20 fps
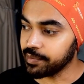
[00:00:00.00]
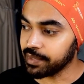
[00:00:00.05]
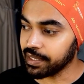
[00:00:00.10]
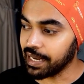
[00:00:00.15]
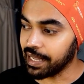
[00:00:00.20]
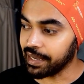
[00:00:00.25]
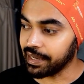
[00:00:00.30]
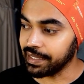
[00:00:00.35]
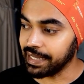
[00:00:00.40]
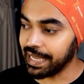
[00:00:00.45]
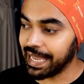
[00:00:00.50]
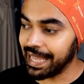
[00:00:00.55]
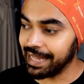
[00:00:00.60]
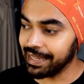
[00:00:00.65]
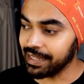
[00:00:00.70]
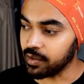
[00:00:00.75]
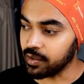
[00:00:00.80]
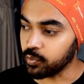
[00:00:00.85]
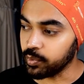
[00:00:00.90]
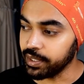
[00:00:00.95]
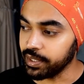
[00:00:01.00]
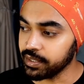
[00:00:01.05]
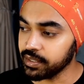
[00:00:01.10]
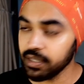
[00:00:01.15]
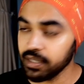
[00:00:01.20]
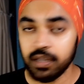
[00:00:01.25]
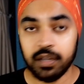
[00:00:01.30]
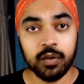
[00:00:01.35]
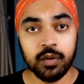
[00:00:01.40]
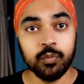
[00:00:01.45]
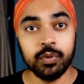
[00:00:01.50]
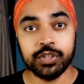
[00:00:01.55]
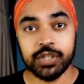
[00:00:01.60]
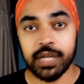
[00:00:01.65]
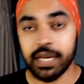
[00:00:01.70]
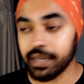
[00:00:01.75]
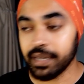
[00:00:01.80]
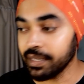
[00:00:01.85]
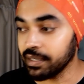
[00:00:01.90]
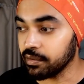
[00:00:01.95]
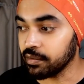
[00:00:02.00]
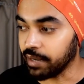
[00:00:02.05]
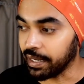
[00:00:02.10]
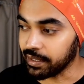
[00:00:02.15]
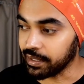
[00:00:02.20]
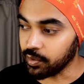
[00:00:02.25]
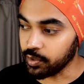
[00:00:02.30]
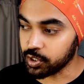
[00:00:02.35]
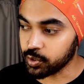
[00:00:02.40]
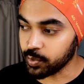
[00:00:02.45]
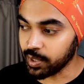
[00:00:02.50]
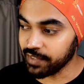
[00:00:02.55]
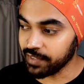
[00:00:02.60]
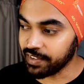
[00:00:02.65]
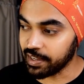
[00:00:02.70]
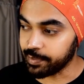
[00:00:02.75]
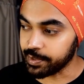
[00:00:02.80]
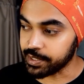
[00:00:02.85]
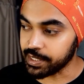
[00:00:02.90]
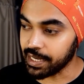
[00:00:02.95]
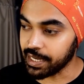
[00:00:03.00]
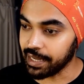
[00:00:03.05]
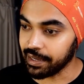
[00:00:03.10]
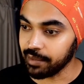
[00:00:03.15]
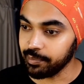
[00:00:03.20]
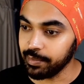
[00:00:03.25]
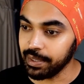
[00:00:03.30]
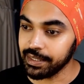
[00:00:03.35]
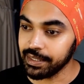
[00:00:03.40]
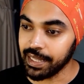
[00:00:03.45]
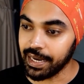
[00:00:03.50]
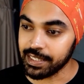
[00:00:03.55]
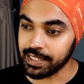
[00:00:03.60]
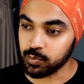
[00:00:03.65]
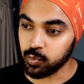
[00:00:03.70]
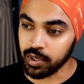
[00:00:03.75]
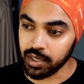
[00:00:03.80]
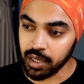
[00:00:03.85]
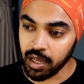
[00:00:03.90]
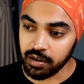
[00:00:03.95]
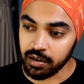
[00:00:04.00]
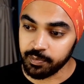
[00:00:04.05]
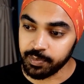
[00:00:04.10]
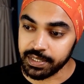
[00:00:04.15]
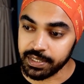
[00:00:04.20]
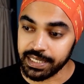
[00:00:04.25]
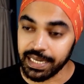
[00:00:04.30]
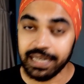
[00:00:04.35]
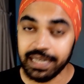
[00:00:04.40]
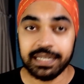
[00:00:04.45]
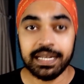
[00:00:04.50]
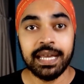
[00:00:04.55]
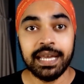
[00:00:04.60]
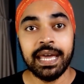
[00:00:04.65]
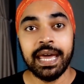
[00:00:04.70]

like an area width, which I can, right now it's 25%, I can make that as 100%.